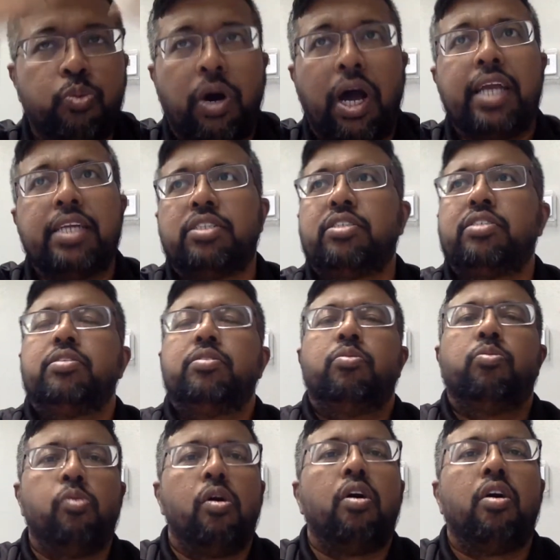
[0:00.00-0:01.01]
white
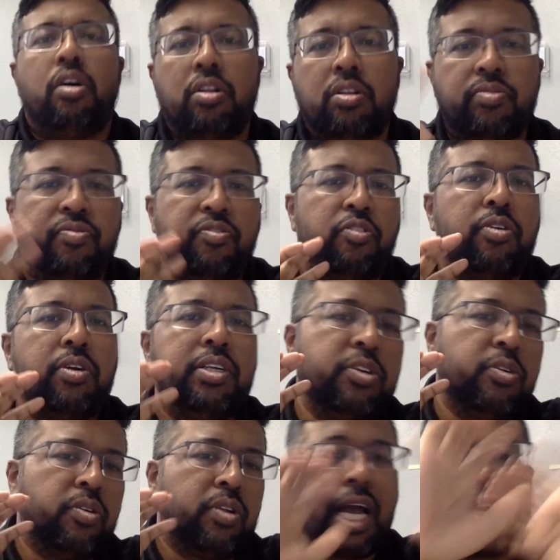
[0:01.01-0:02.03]
wall for
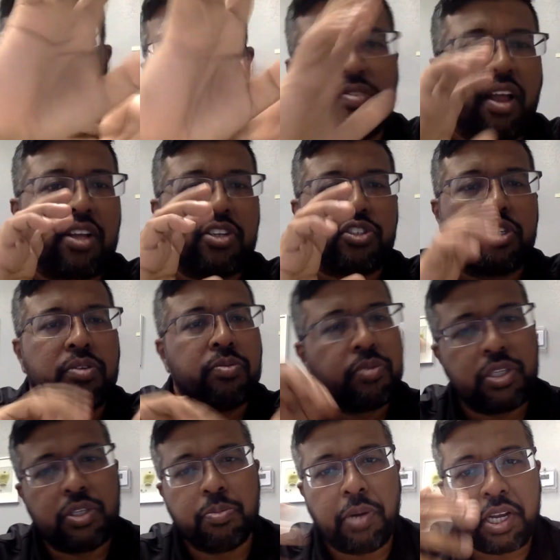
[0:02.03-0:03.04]
light reflection
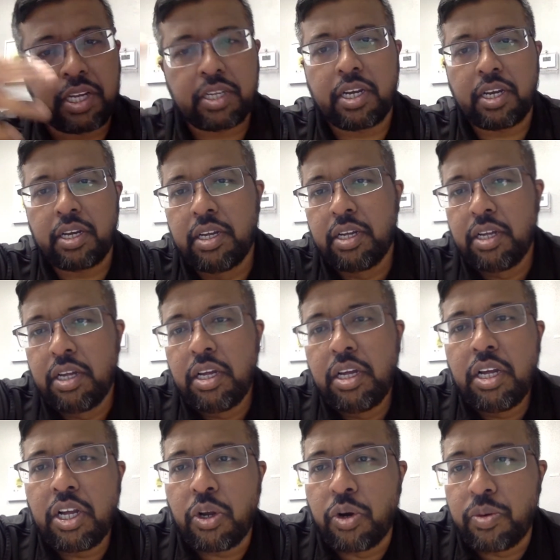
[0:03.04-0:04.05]
when you make
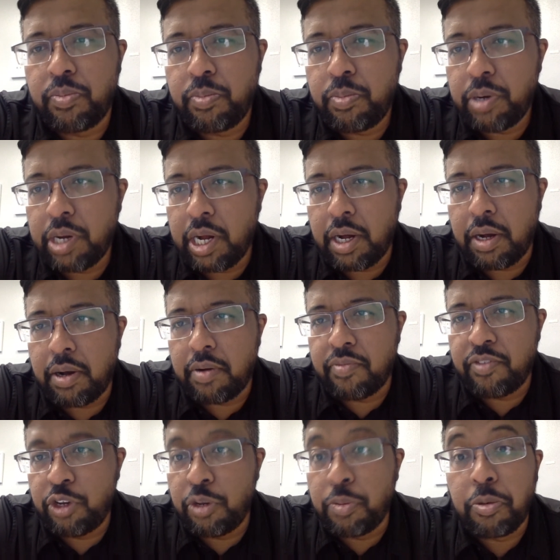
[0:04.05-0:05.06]
good
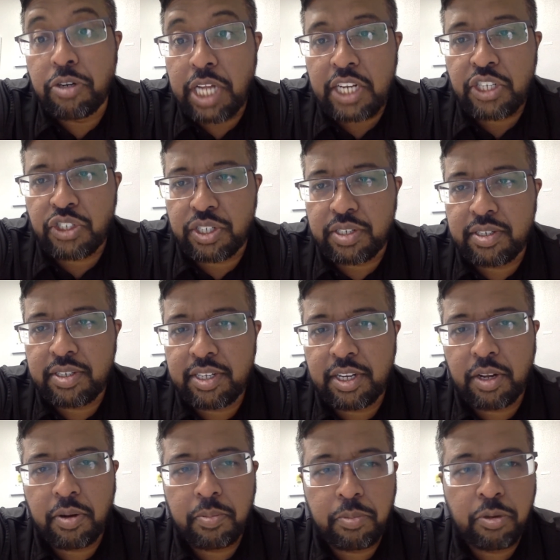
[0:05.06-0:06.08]
video production.
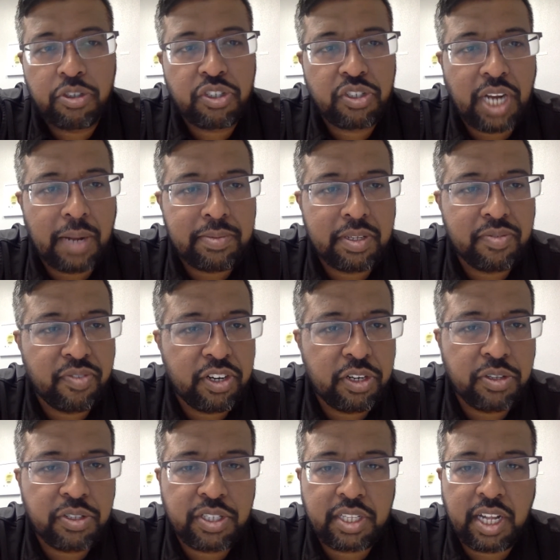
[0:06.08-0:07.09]
Bootstrapped is very
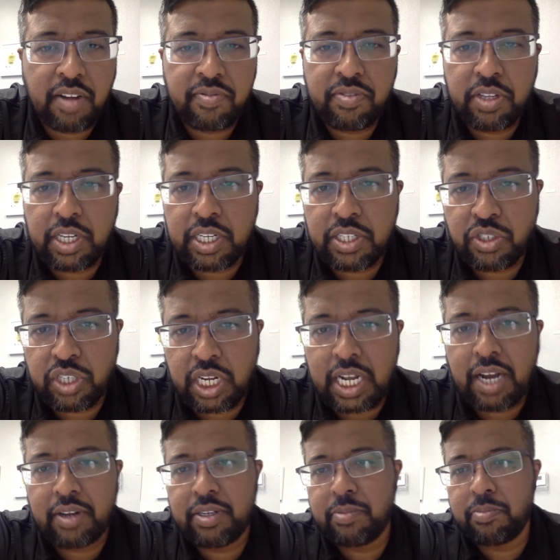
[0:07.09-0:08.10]
good stuff. You can
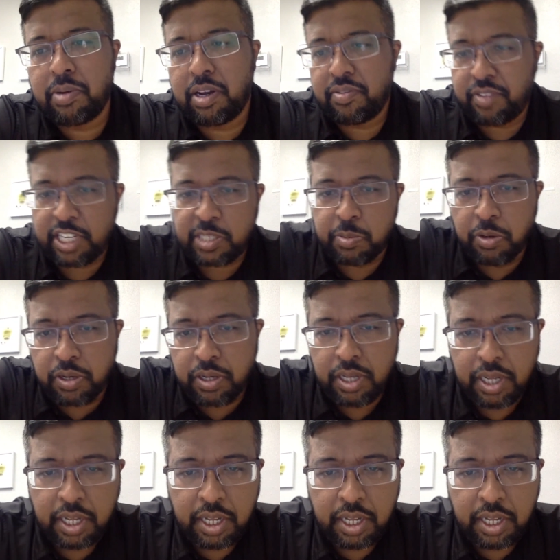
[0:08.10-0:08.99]
check out in my Facebook.